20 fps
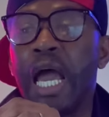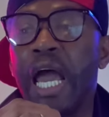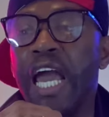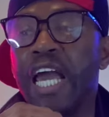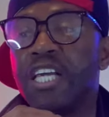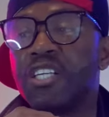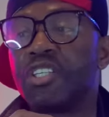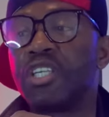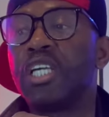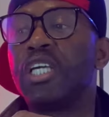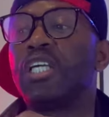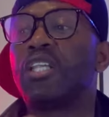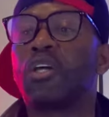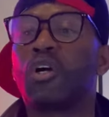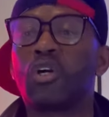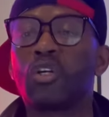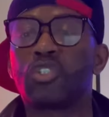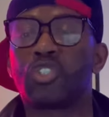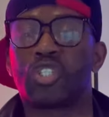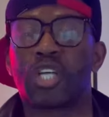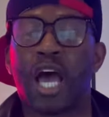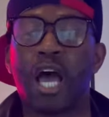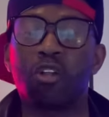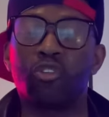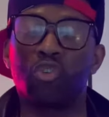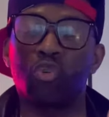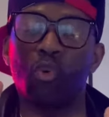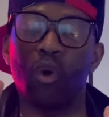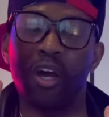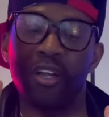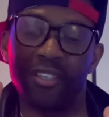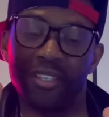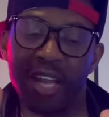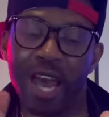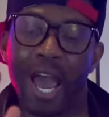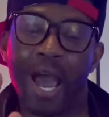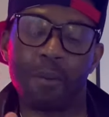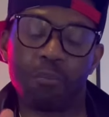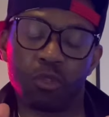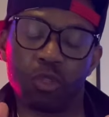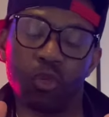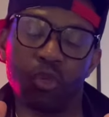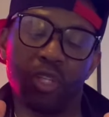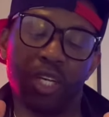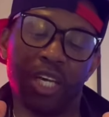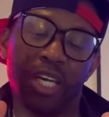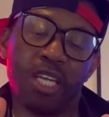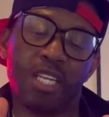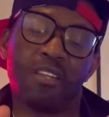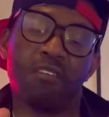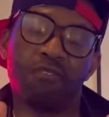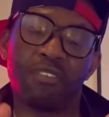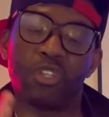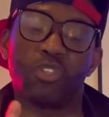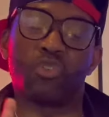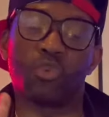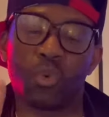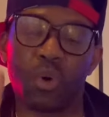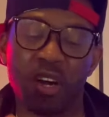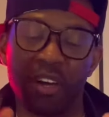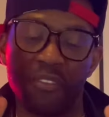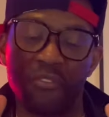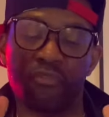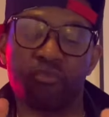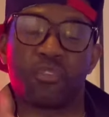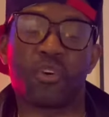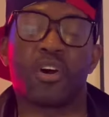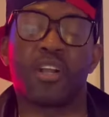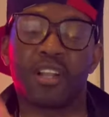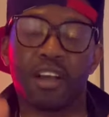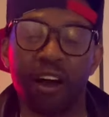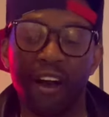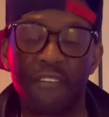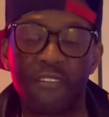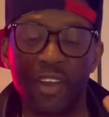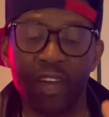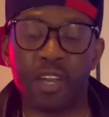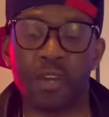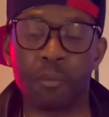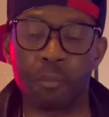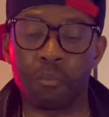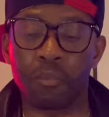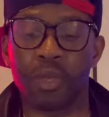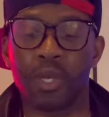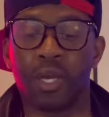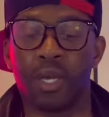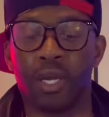is he learns how to adapt to the individual in front of him.